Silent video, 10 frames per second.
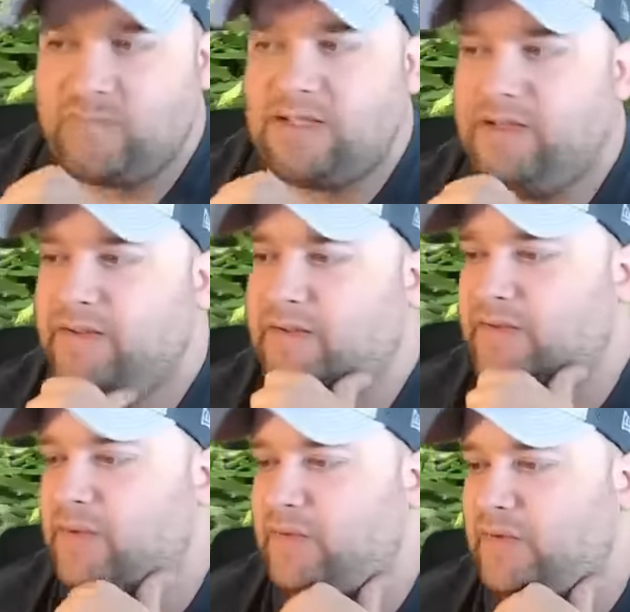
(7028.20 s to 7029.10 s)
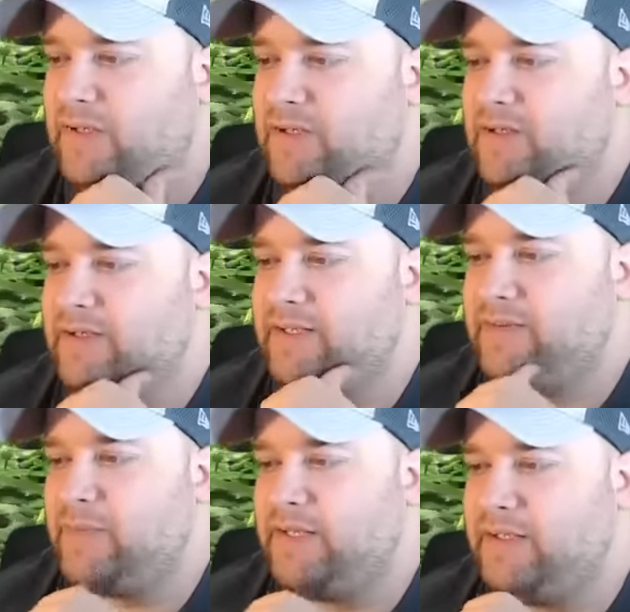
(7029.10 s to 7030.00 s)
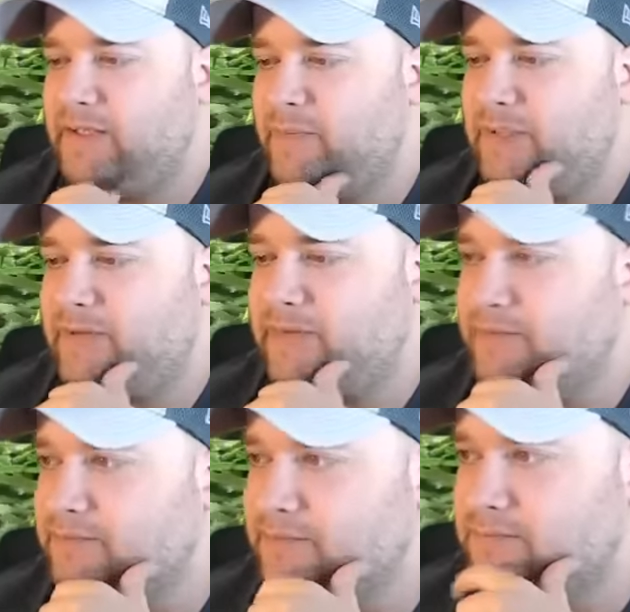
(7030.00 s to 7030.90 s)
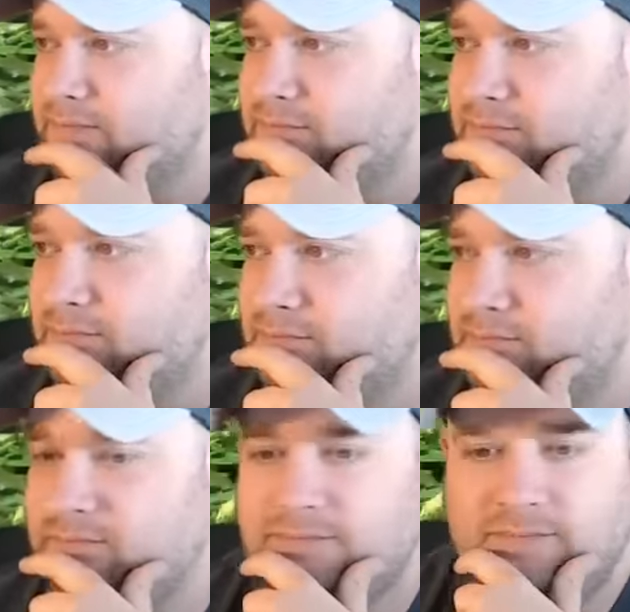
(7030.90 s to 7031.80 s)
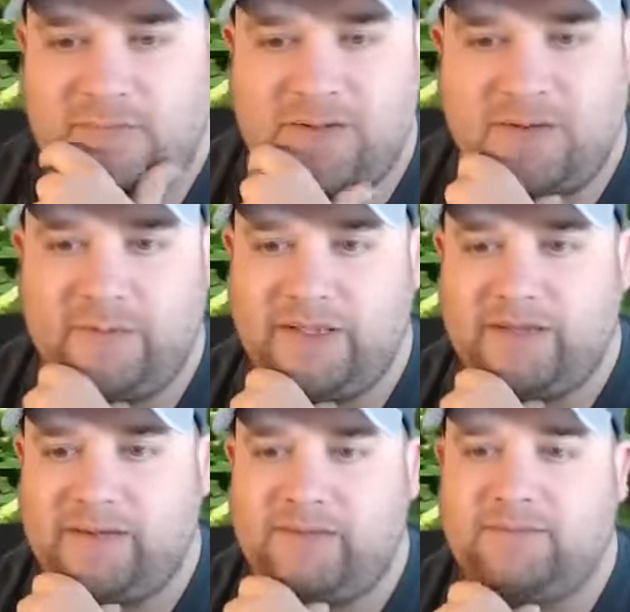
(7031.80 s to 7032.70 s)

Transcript: So far, it's been amazing. No complaints.